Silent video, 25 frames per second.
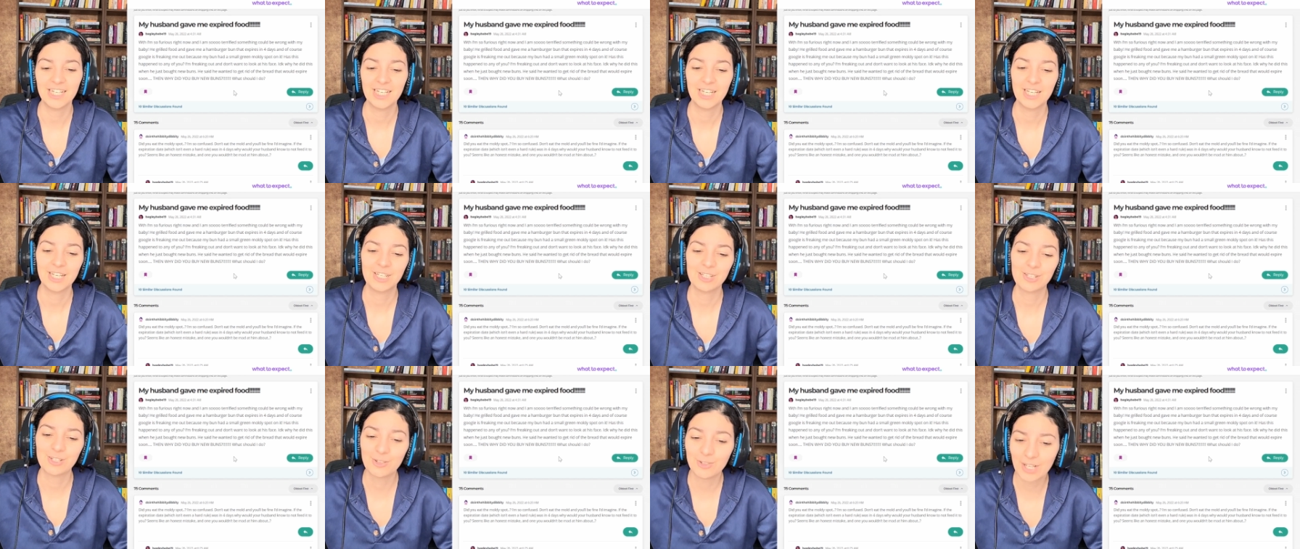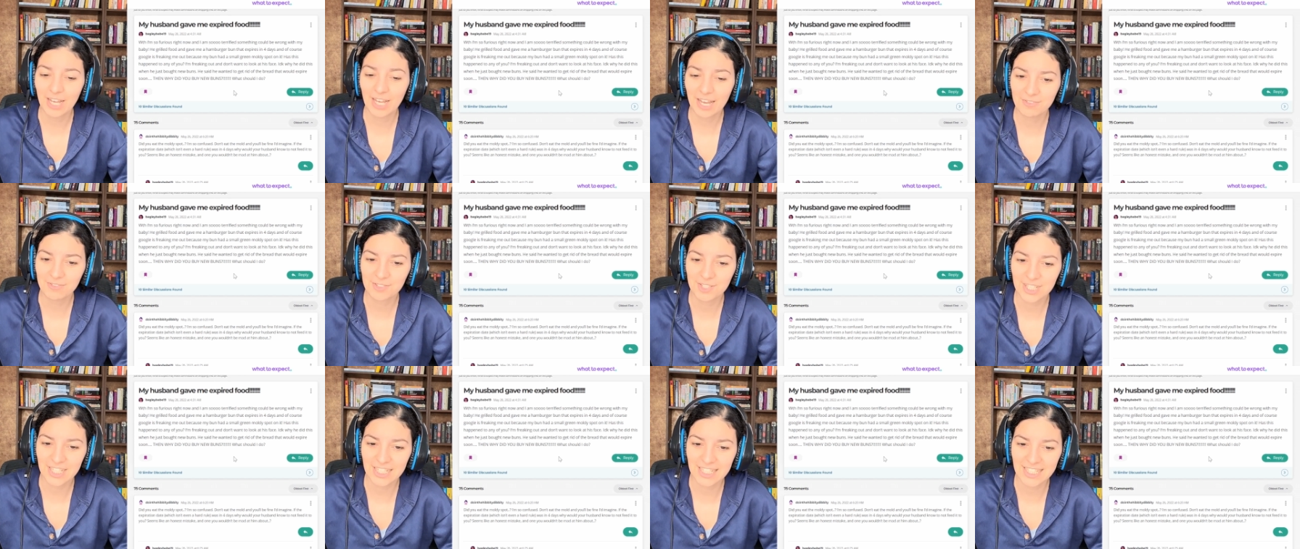You don't
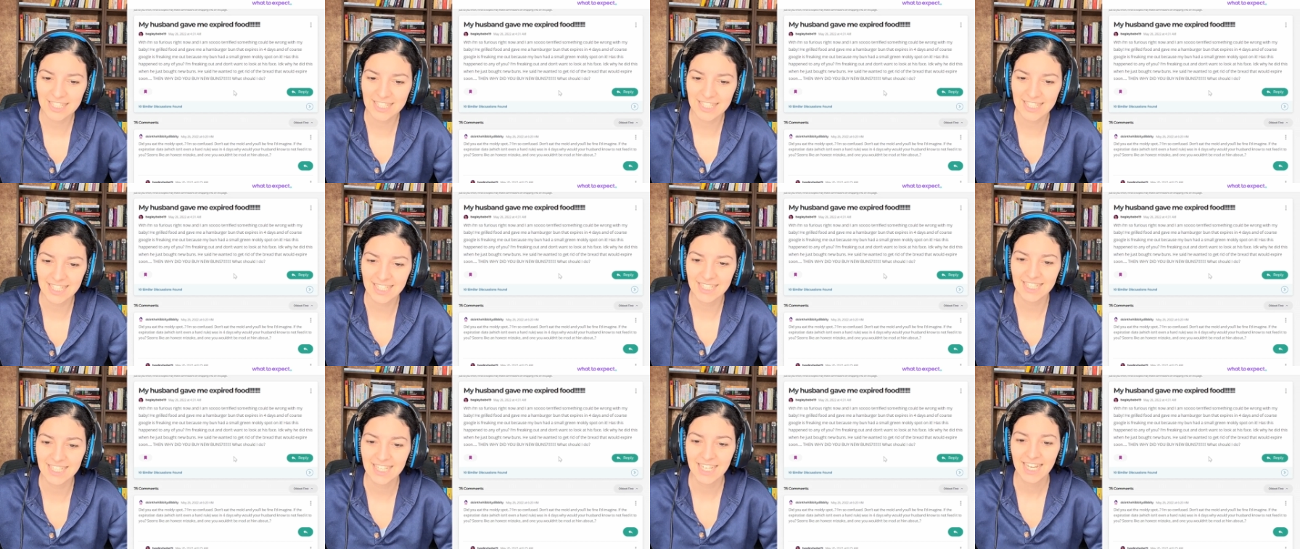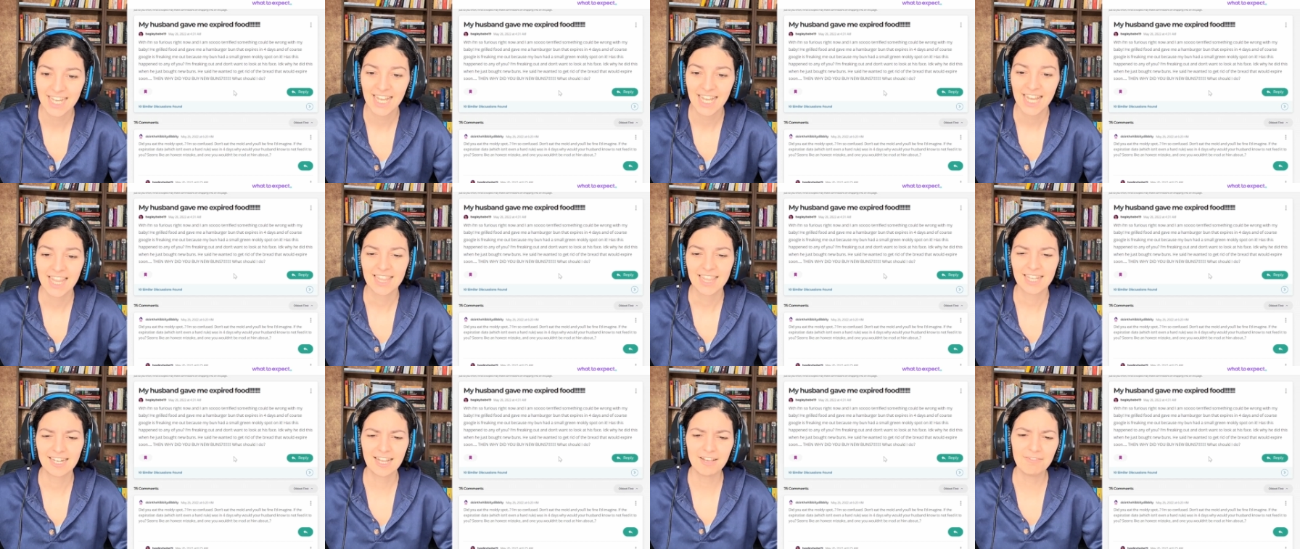have to eat it.
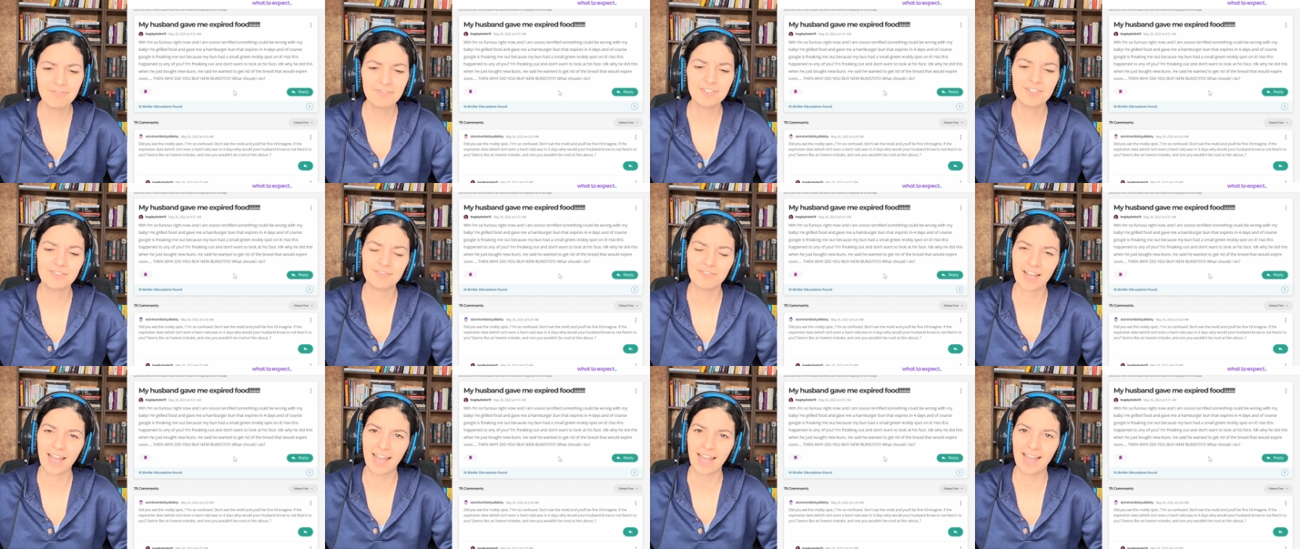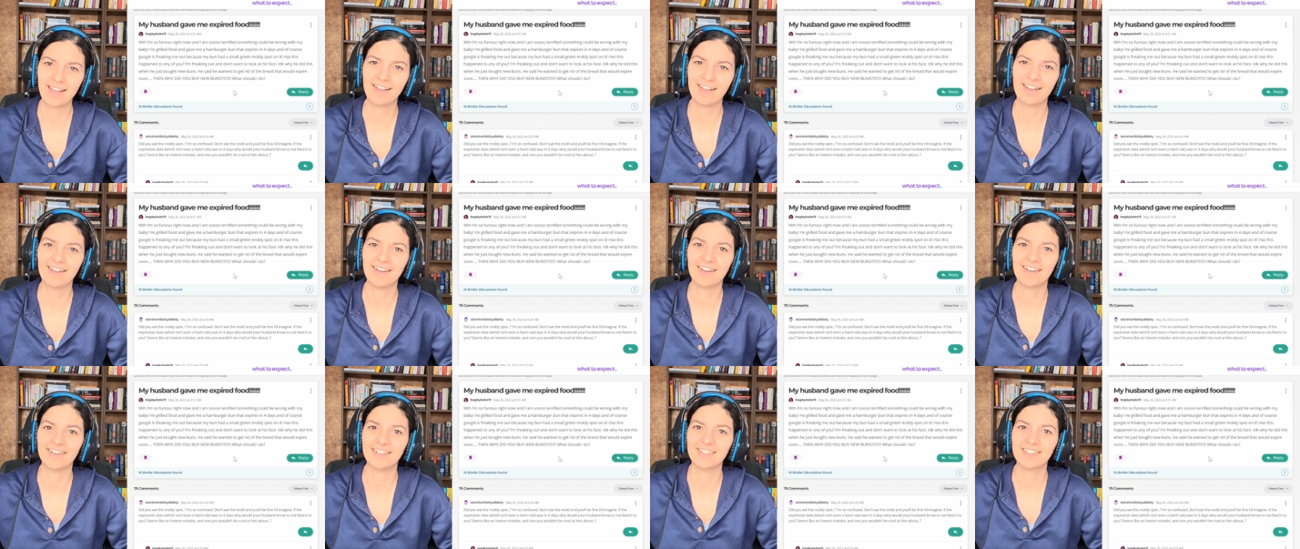The level of
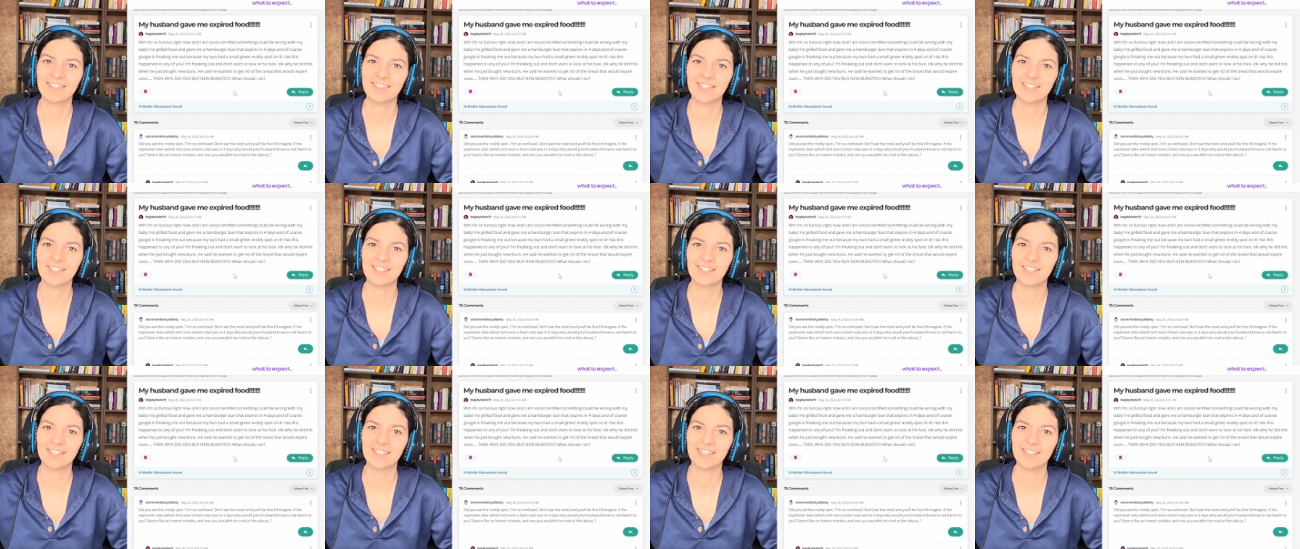anger